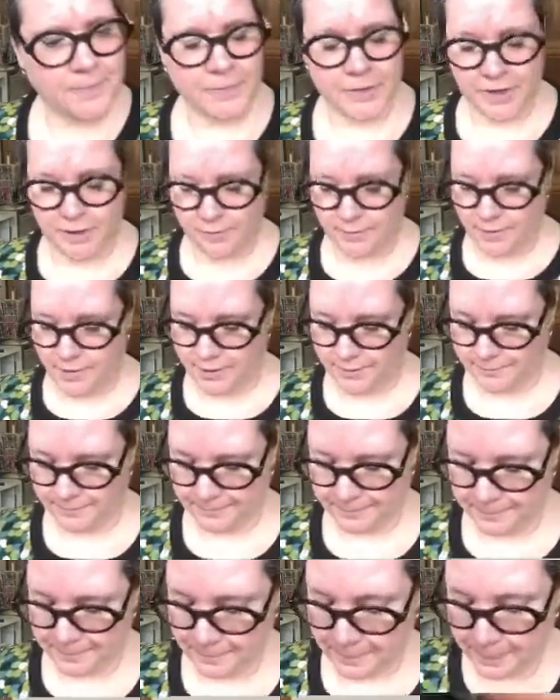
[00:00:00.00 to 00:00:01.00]
here we are,
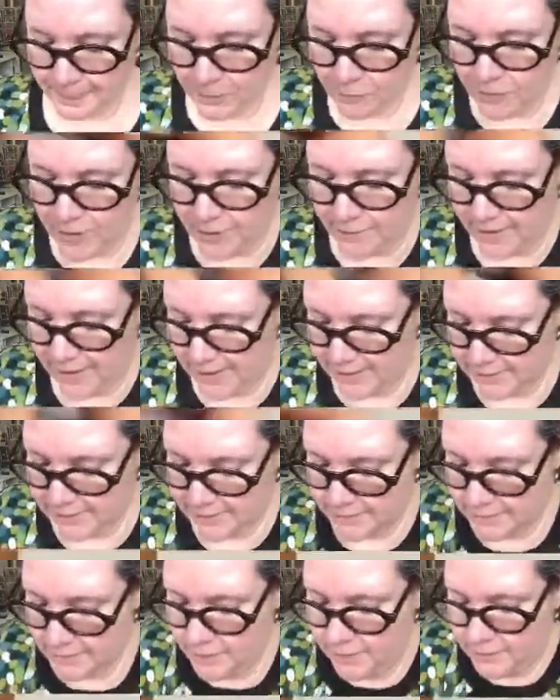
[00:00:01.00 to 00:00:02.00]
gray granite.
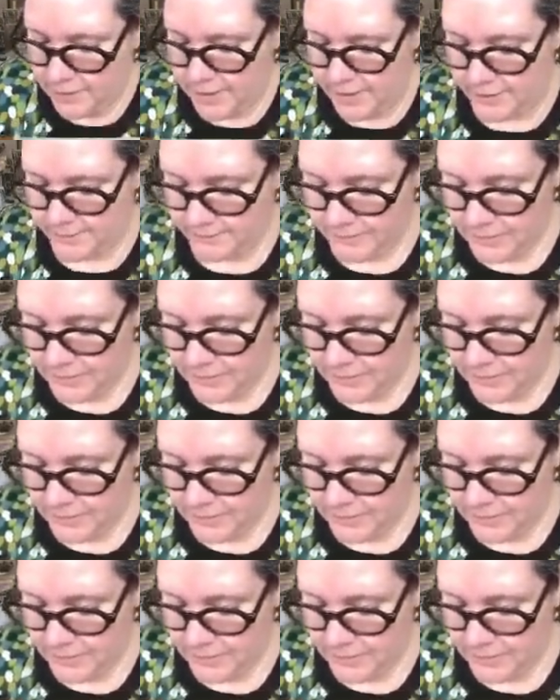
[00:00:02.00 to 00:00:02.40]
Okay.